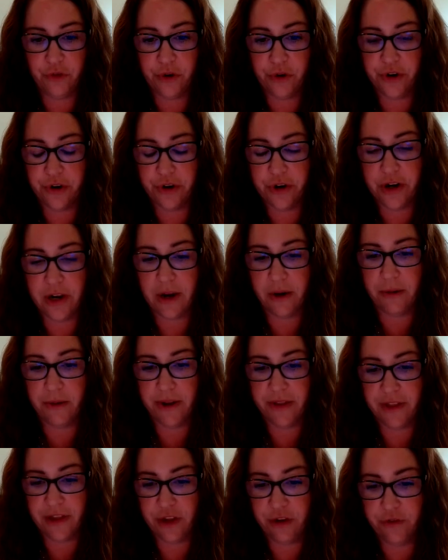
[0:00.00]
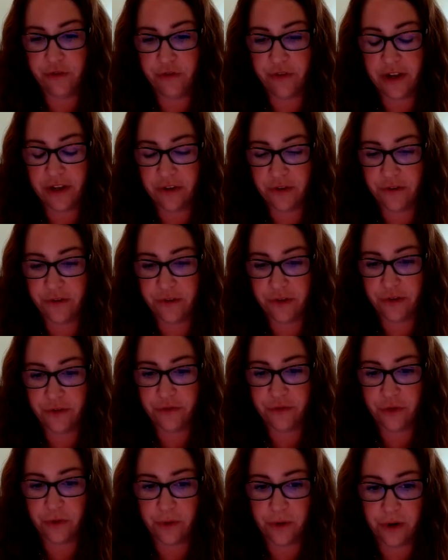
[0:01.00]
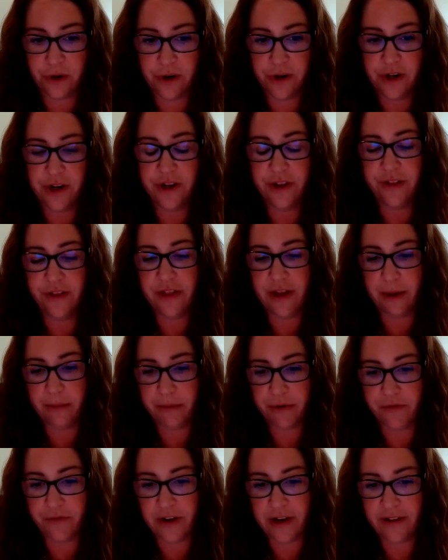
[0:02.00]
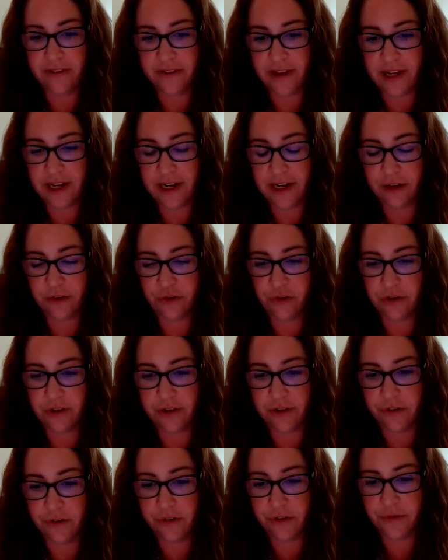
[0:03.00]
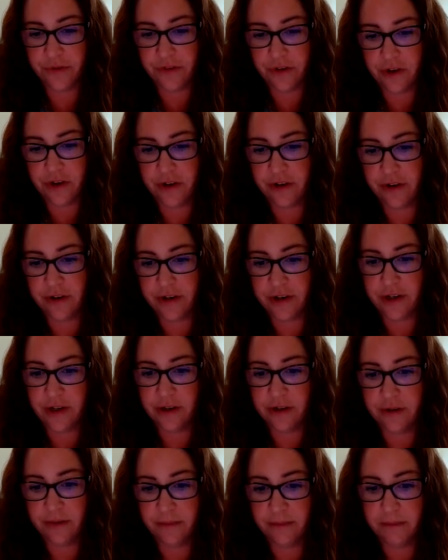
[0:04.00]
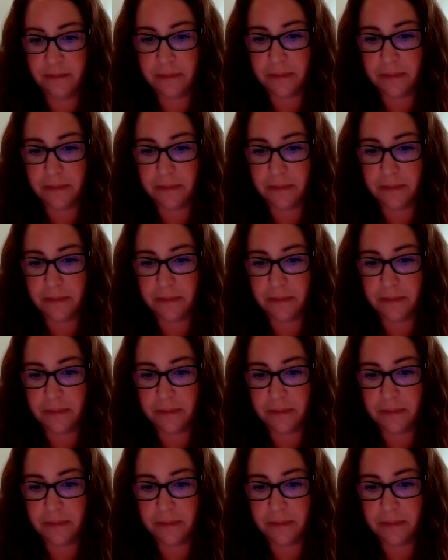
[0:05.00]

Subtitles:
floor you're going that you've registered for, that provides like an extra level of security.